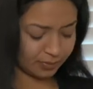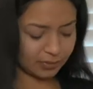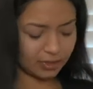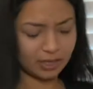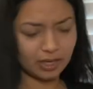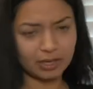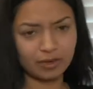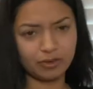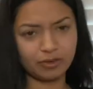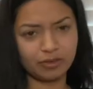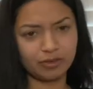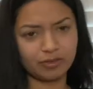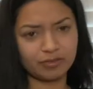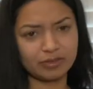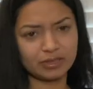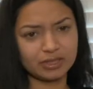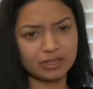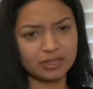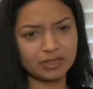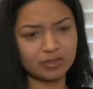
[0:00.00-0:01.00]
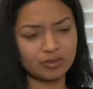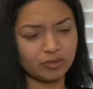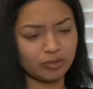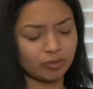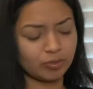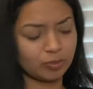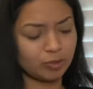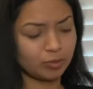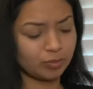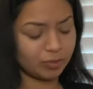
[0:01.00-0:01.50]
I don't know if this is
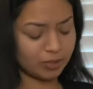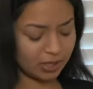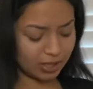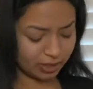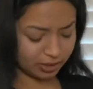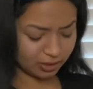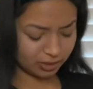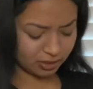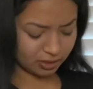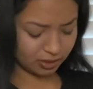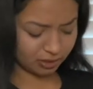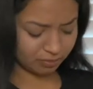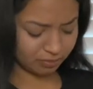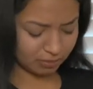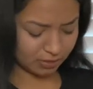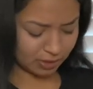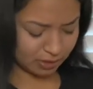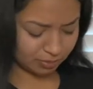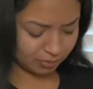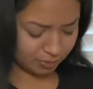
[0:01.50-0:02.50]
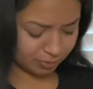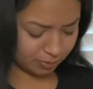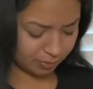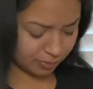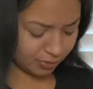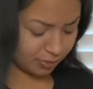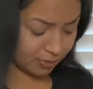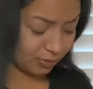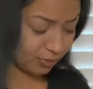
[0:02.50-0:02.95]
normal, but I just love black pepper.